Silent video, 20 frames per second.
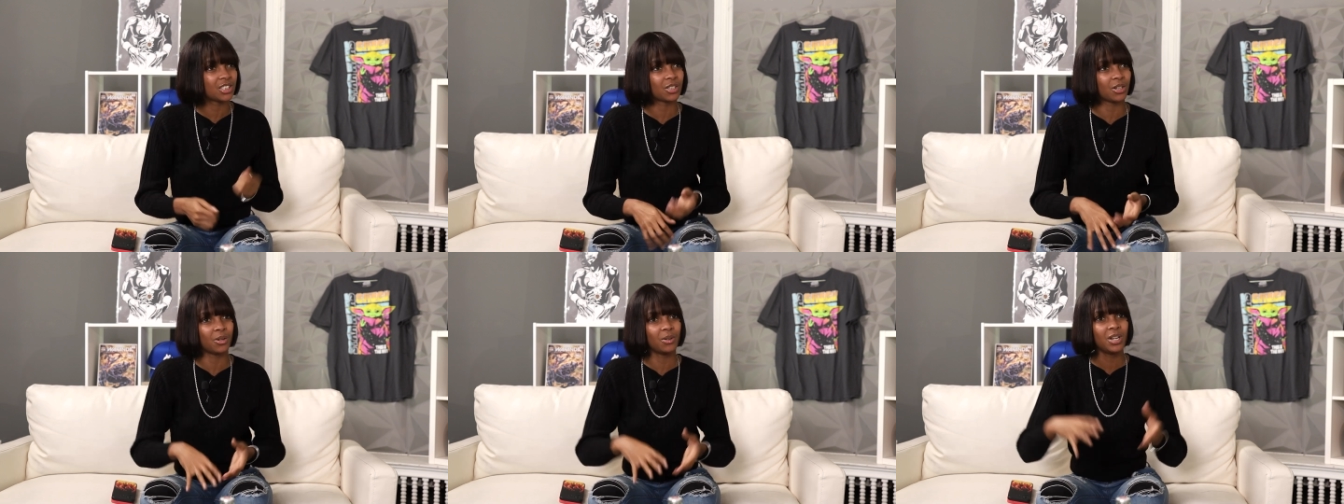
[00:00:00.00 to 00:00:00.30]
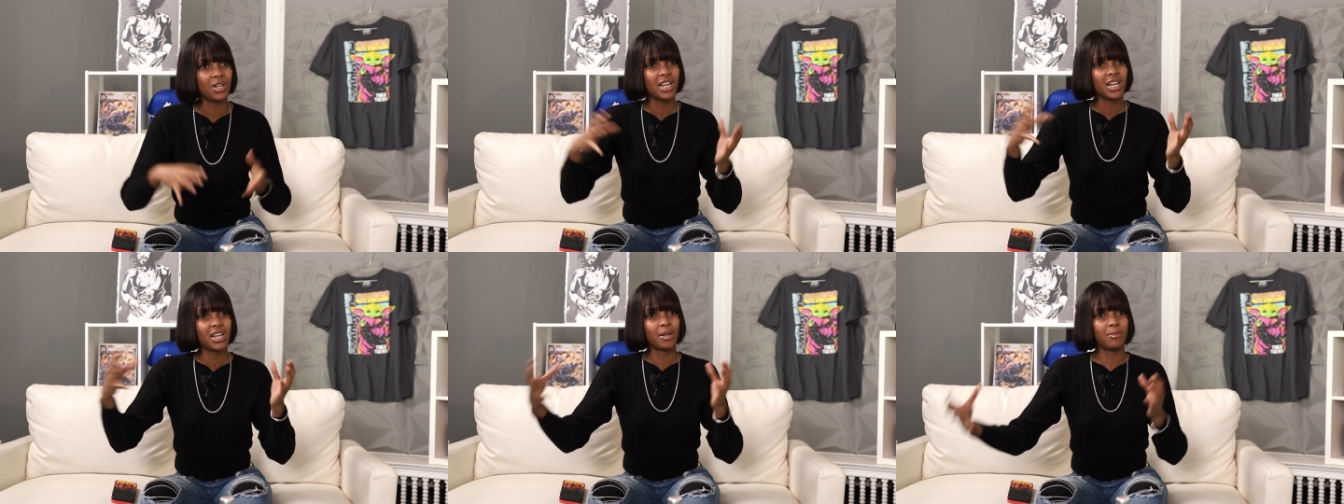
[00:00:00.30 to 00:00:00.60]
So
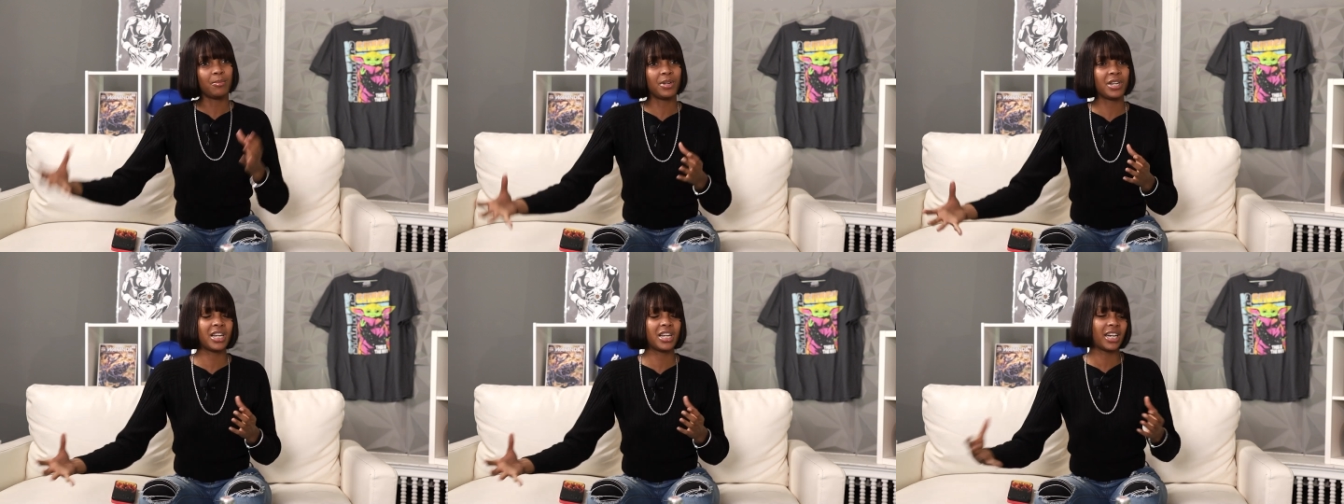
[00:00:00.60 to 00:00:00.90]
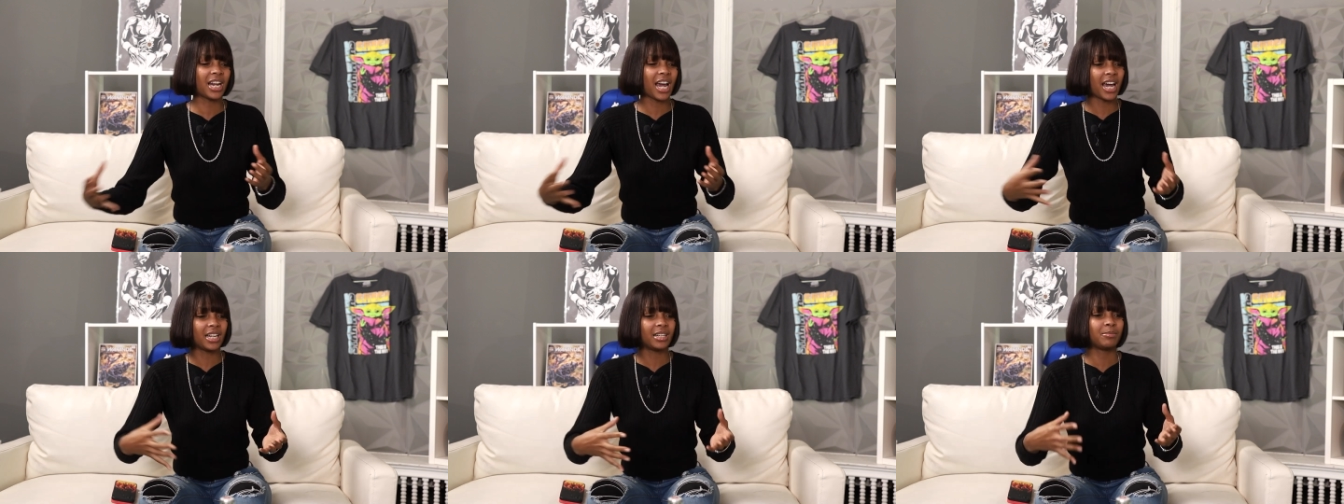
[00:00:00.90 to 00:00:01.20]

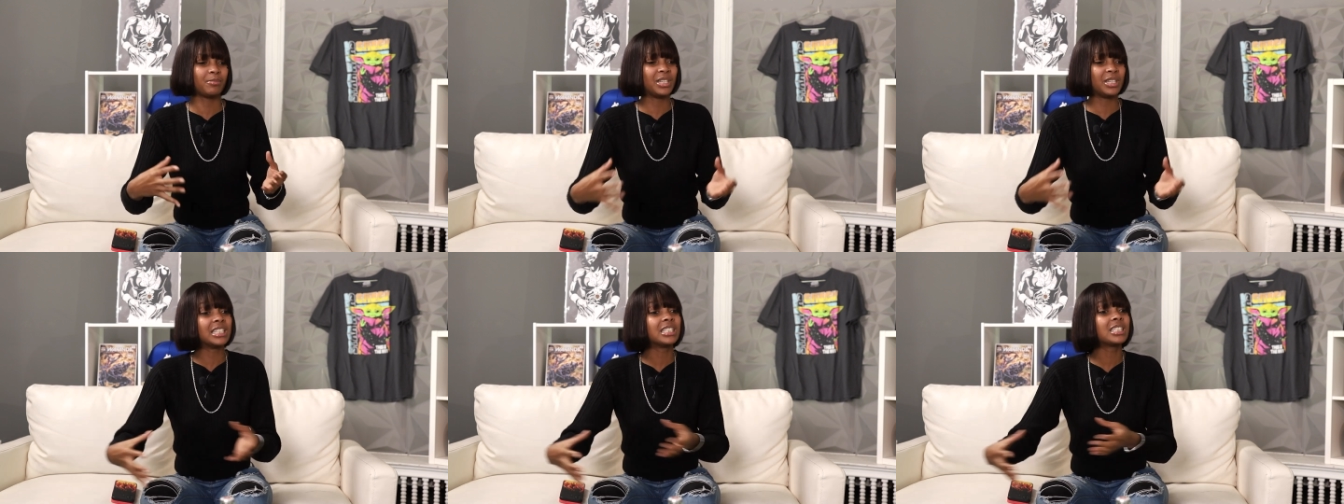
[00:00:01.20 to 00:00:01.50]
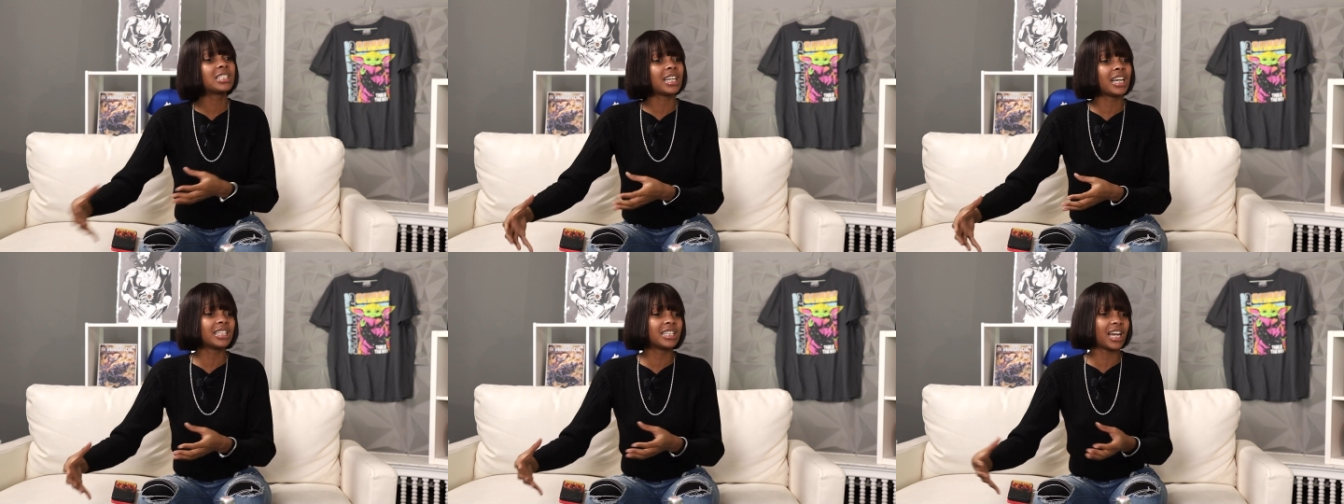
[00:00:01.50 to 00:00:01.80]
being
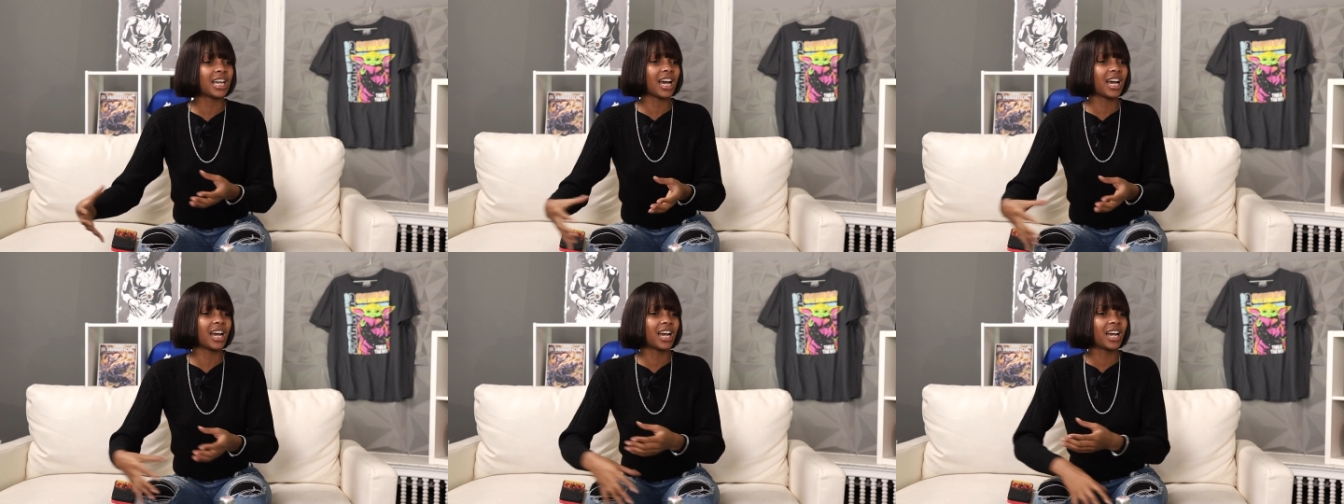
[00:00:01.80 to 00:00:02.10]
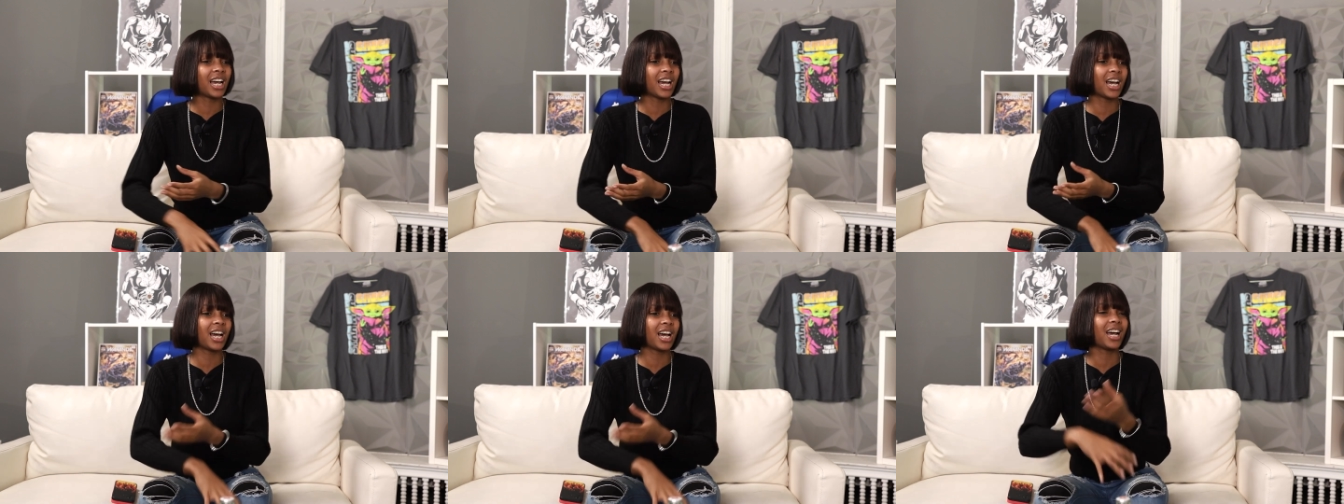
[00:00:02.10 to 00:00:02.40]
said that
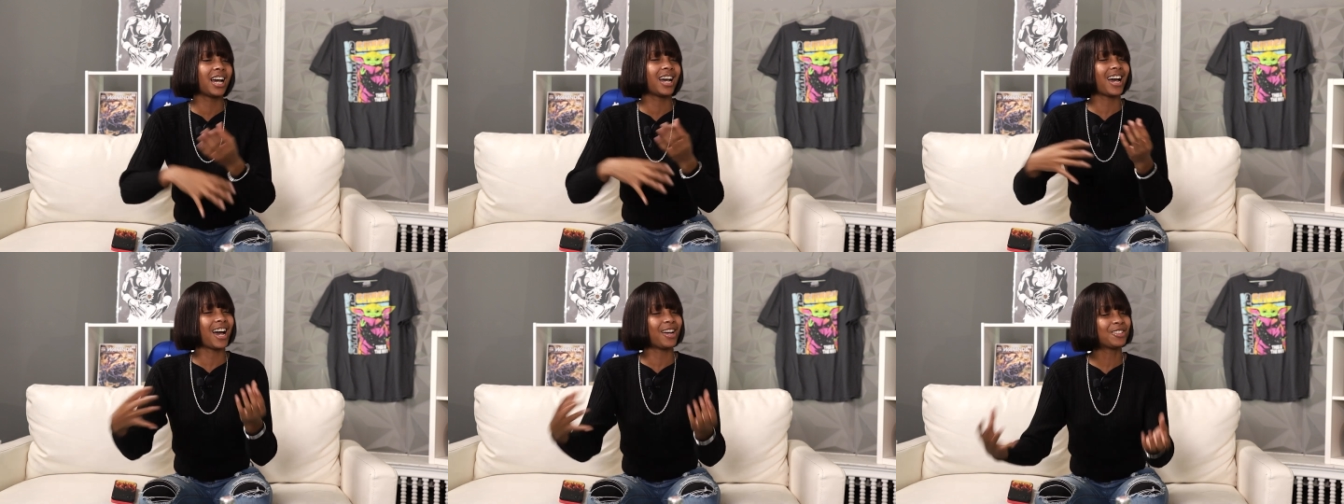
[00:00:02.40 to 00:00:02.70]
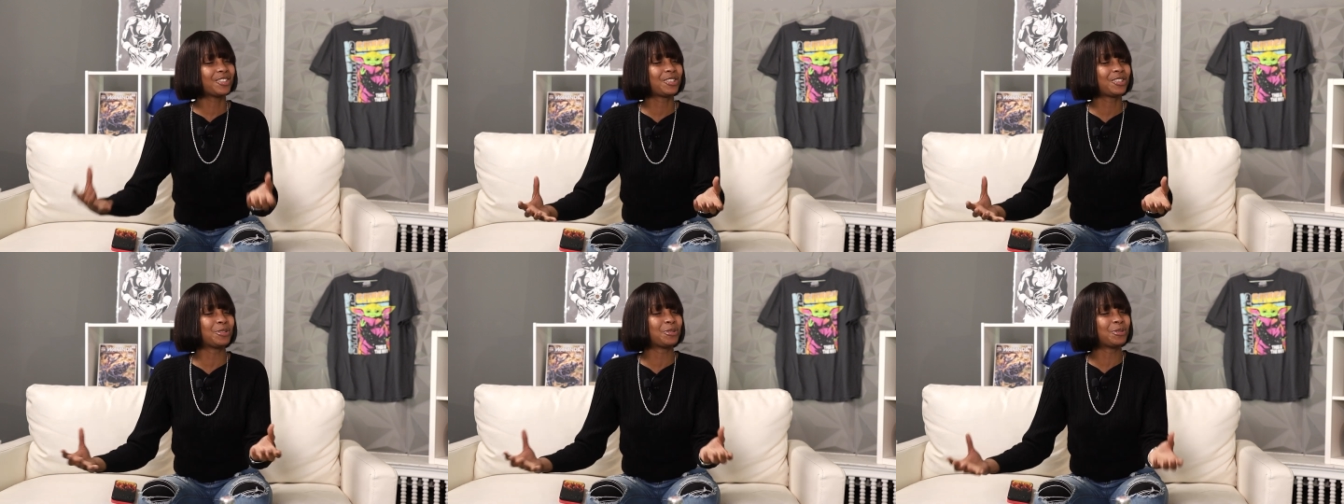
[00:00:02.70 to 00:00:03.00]
I
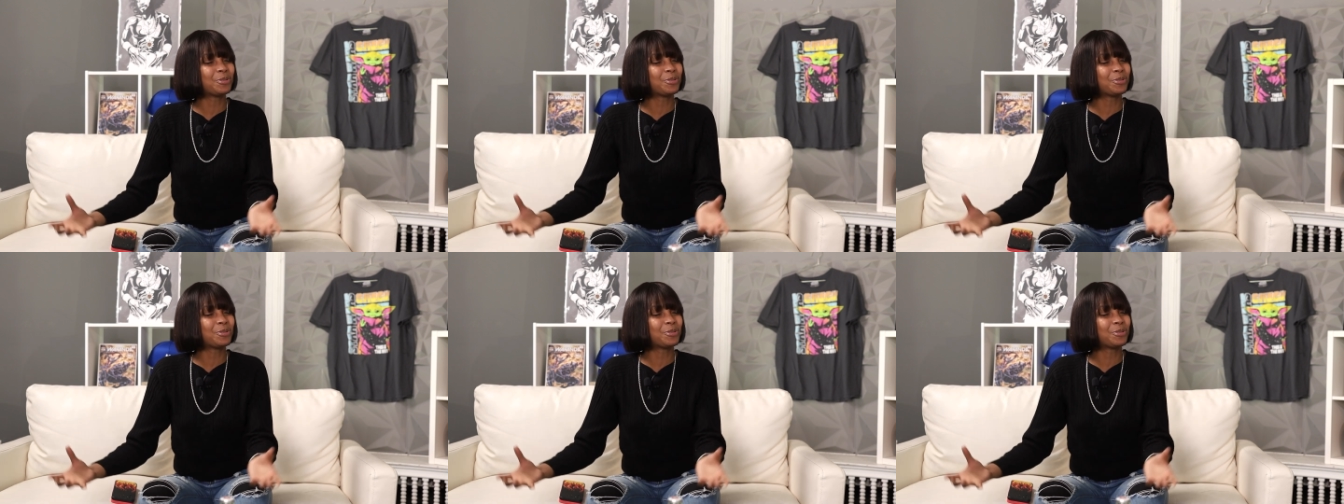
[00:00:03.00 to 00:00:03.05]
still